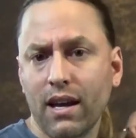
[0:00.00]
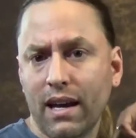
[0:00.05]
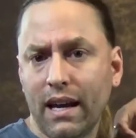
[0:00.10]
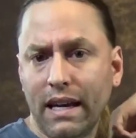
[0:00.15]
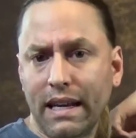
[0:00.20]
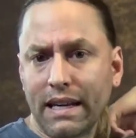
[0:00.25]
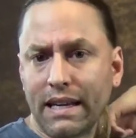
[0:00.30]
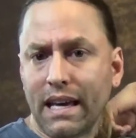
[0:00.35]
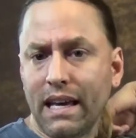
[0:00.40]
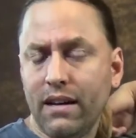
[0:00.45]

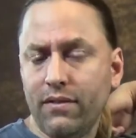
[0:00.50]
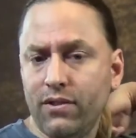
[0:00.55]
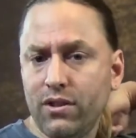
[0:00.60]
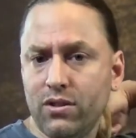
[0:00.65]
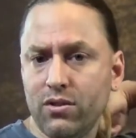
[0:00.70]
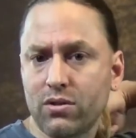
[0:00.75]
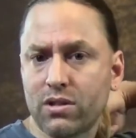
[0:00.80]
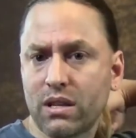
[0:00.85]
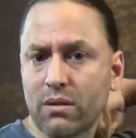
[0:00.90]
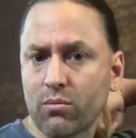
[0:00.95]
And again, if you
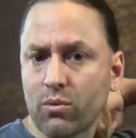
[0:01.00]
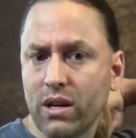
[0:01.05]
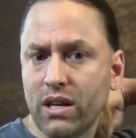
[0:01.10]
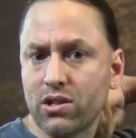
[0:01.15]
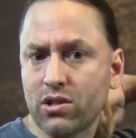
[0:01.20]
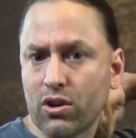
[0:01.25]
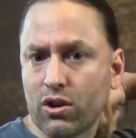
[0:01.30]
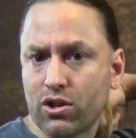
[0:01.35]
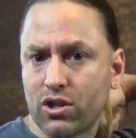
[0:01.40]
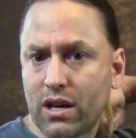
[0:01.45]
do some
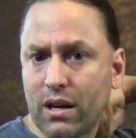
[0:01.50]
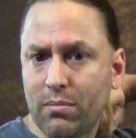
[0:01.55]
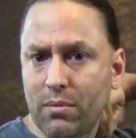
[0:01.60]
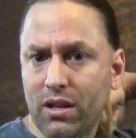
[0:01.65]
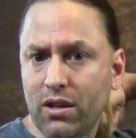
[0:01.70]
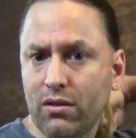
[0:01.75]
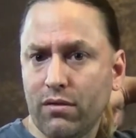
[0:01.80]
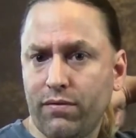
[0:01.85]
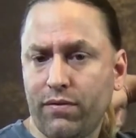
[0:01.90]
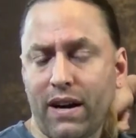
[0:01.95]
research on me,
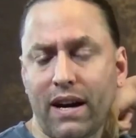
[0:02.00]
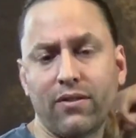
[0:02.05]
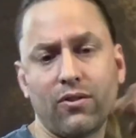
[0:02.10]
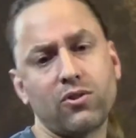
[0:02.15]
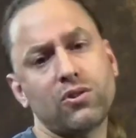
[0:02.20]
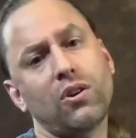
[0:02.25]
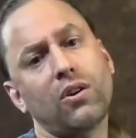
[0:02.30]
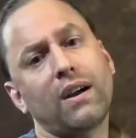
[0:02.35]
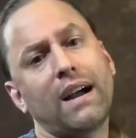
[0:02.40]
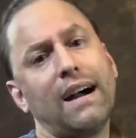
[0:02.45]
you'll find
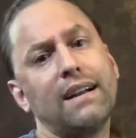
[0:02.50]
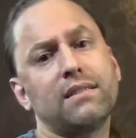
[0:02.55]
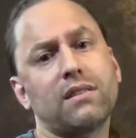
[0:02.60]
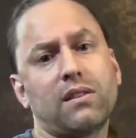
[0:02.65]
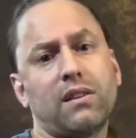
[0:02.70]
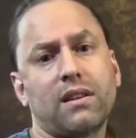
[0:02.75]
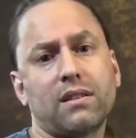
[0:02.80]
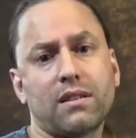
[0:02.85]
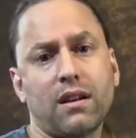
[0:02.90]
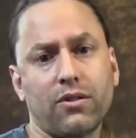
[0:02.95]
there's all kinds of
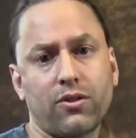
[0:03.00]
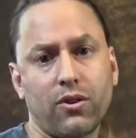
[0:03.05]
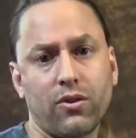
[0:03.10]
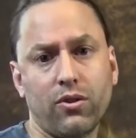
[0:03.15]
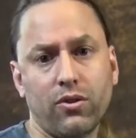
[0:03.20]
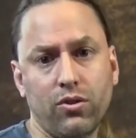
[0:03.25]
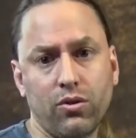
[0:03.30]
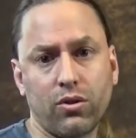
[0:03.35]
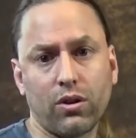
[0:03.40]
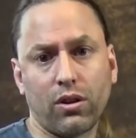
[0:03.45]
things out there
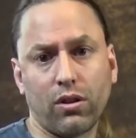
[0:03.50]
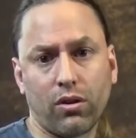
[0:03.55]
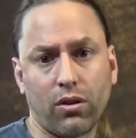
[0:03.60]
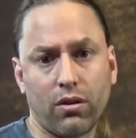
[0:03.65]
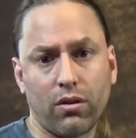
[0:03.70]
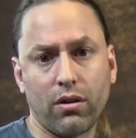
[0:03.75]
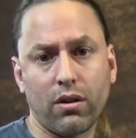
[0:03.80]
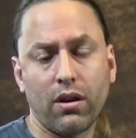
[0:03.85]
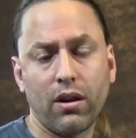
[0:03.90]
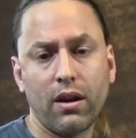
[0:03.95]
that you could
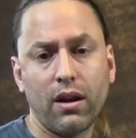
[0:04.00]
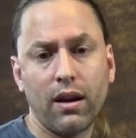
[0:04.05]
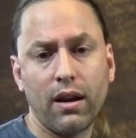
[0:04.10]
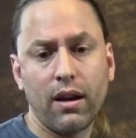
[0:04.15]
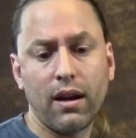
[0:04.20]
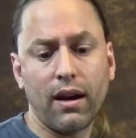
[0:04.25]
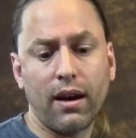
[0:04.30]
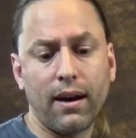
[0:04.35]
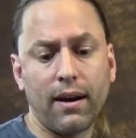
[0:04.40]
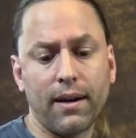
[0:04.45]
learn
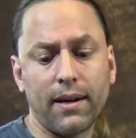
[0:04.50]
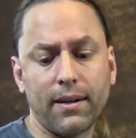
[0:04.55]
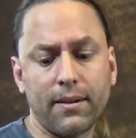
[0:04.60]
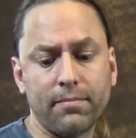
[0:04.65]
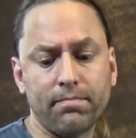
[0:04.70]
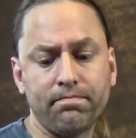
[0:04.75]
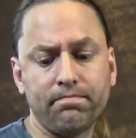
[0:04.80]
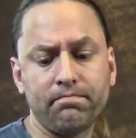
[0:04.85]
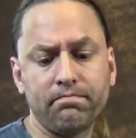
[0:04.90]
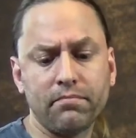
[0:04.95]

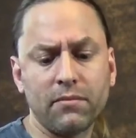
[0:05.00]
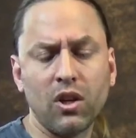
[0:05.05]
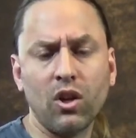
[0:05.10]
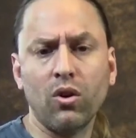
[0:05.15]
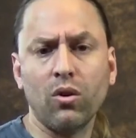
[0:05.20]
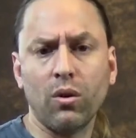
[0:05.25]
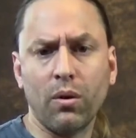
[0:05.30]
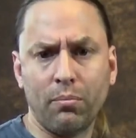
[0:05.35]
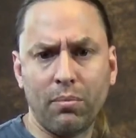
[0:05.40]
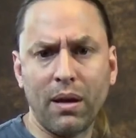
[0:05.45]
you
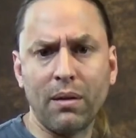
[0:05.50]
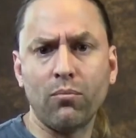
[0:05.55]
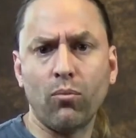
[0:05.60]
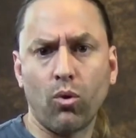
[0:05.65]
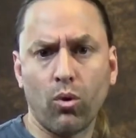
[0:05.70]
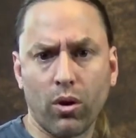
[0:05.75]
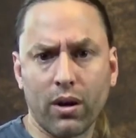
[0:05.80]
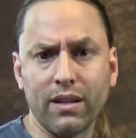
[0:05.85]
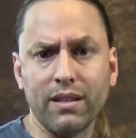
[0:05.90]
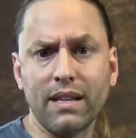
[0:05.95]
know, a bit
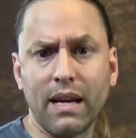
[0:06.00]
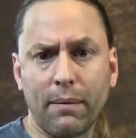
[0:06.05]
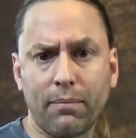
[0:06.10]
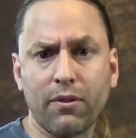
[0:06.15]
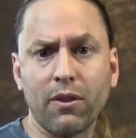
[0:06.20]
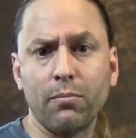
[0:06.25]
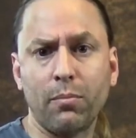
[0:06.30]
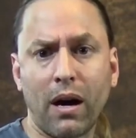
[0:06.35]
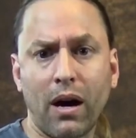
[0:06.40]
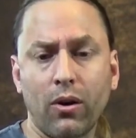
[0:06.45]
more in
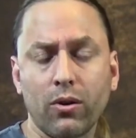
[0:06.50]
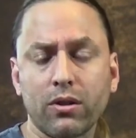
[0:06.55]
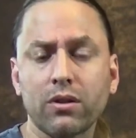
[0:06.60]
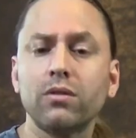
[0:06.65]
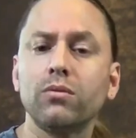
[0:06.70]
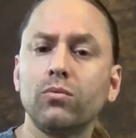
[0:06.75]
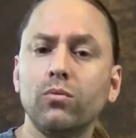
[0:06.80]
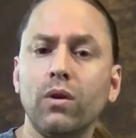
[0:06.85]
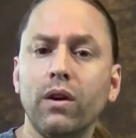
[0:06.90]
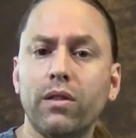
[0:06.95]
depth about
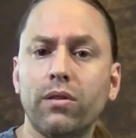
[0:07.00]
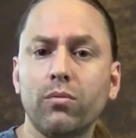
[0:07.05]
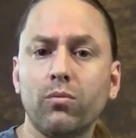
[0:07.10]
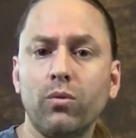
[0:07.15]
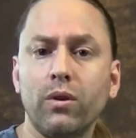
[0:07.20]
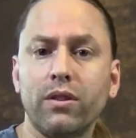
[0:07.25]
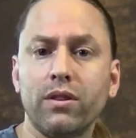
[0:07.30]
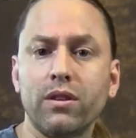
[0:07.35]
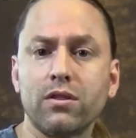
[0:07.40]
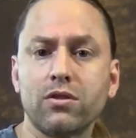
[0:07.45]

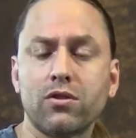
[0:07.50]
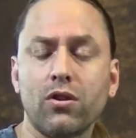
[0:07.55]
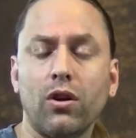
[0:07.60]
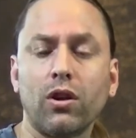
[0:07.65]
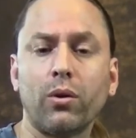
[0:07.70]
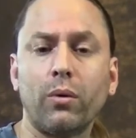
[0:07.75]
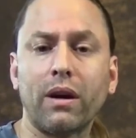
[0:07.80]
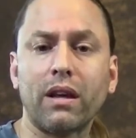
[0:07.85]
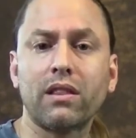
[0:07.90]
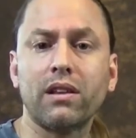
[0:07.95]
with this
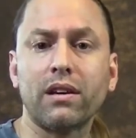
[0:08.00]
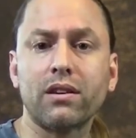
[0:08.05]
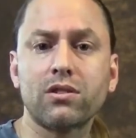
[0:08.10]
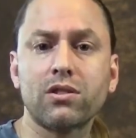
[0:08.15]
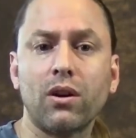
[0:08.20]
soloing thing.